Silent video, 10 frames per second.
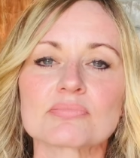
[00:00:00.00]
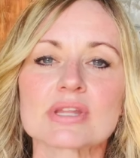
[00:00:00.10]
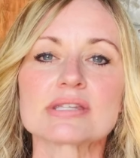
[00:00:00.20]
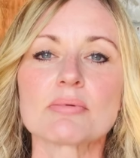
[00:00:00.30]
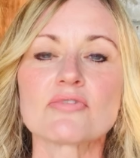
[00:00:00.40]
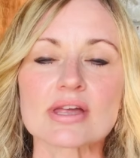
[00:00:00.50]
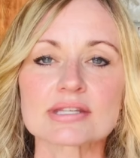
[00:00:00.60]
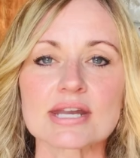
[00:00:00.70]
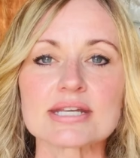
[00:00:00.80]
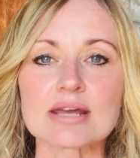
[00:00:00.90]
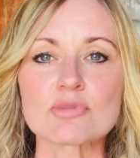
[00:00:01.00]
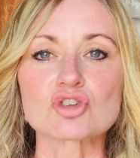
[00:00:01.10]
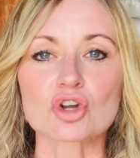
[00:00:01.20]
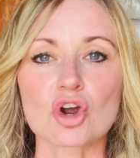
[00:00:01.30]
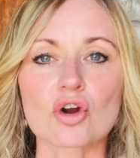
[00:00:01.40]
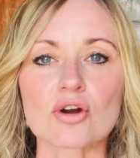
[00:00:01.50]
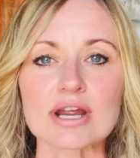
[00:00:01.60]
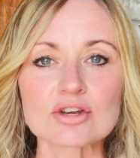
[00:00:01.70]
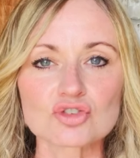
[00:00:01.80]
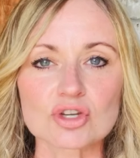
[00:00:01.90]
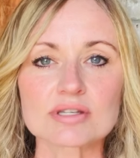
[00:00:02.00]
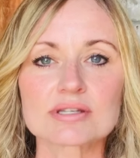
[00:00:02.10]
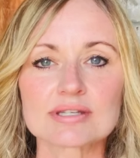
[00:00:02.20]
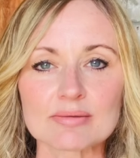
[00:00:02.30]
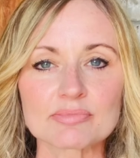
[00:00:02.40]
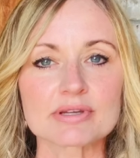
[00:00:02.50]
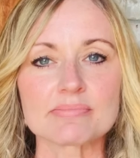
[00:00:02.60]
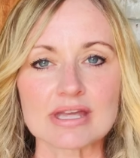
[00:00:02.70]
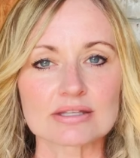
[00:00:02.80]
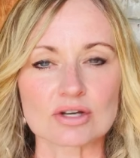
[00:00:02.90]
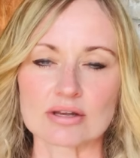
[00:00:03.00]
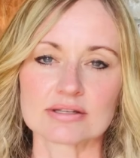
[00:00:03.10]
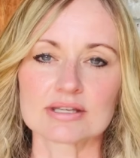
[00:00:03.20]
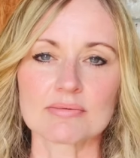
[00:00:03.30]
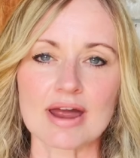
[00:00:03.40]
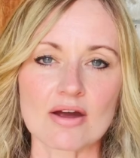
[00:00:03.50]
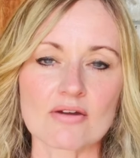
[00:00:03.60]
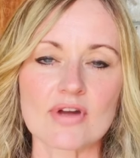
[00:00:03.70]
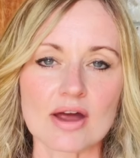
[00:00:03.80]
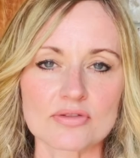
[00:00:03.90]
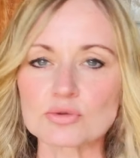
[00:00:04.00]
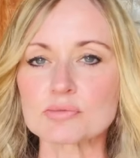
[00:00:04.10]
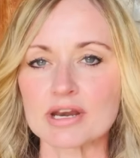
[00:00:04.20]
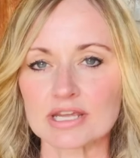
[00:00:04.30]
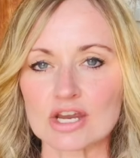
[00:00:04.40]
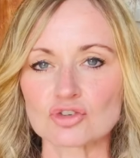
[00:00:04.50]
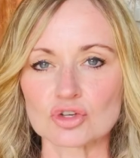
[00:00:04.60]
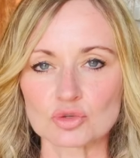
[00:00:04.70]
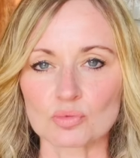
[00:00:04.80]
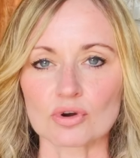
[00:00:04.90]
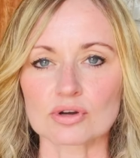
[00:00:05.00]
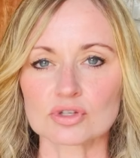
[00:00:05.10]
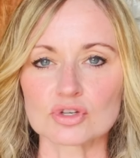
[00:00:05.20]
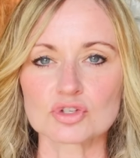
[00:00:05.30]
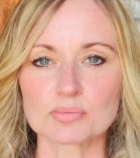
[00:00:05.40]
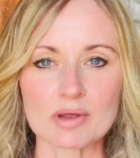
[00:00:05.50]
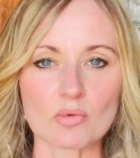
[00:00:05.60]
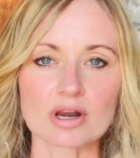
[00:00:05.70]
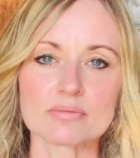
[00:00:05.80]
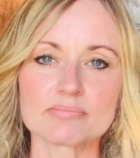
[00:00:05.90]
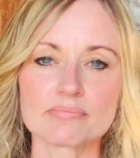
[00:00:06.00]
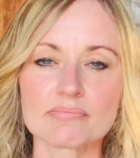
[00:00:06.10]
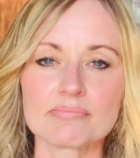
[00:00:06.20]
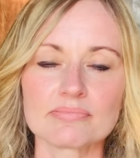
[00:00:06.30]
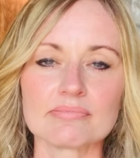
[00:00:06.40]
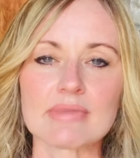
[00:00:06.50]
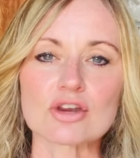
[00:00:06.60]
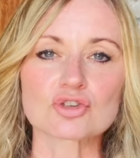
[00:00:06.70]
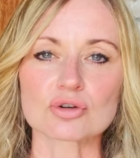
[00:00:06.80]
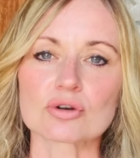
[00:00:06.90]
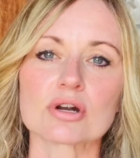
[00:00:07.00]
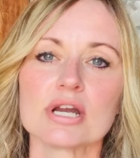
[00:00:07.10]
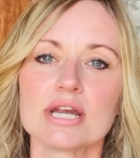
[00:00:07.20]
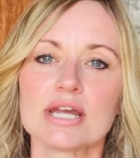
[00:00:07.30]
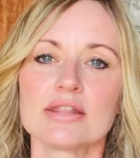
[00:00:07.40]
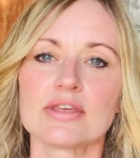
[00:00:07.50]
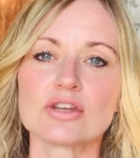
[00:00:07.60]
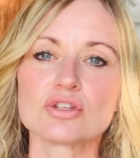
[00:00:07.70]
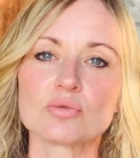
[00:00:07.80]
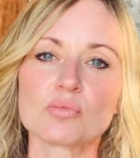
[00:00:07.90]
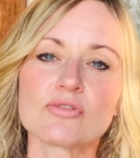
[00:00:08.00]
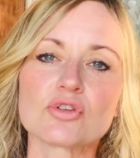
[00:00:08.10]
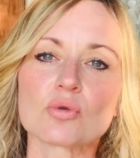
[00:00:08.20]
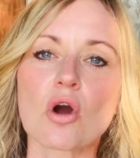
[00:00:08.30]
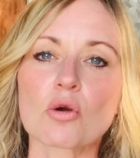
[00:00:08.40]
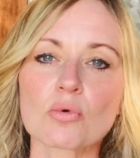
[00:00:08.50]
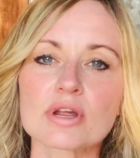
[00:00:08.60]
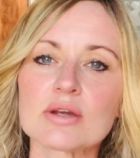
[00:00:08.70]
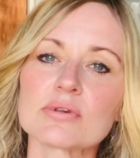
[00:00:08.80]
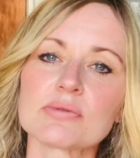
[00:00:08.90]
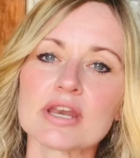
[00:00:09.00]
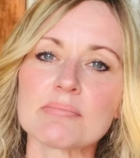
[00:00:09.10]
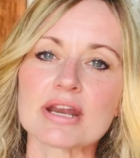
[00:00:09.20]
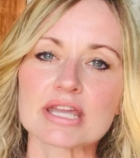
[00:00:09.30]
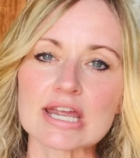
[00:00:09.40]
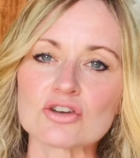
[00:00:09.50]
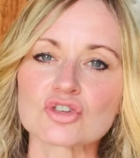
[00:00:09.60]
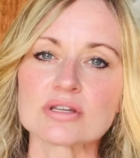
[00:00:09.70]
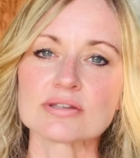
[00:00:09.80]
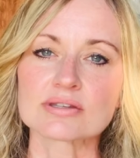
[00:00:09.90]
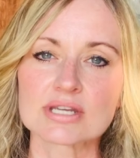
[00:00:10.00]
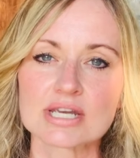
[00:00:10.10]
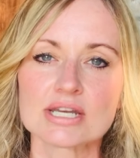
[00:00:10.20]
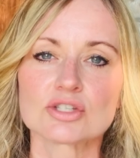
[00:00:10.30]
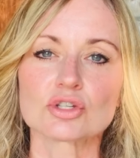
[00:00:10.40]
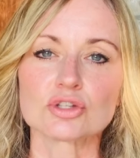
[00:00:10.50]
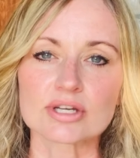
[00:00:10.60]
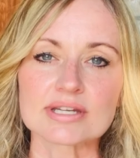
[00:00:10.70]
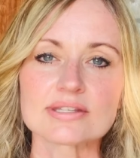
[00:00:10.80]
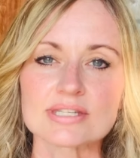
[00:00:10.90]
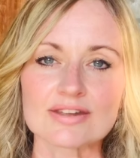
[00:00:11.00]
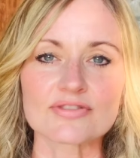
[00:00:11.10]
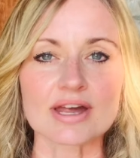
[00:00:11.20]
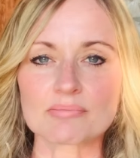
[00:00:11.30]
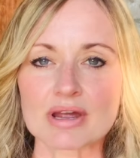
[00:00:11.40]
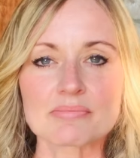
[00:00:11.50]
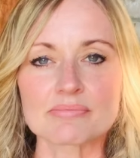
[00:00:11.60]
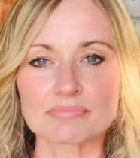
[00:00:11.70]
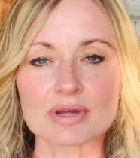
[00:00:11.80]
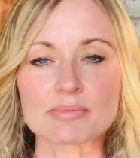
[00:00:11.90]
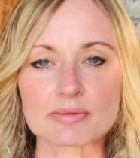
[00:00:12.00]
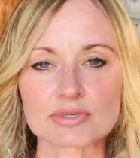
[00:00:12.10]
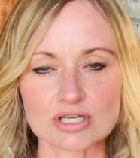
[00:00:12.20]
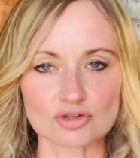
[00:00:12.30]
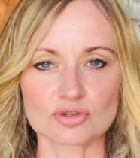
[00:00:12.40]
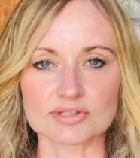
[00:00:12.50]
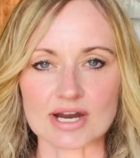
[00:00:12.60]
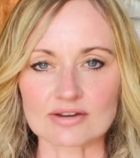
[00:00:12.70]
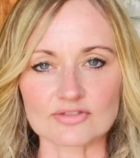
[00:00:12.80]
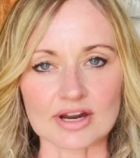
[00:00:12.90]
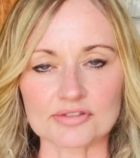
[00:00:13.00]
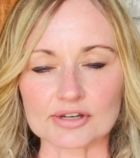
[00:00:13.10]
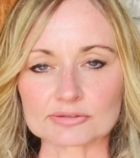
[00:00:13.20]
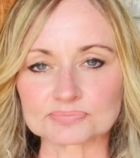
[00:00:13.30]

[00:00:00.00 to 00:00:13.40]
some of that sun damage occurring just simply based on how those medications work. So you just might want to make sure that if you are working with any medications, to look and see if that might be a potential side effect there.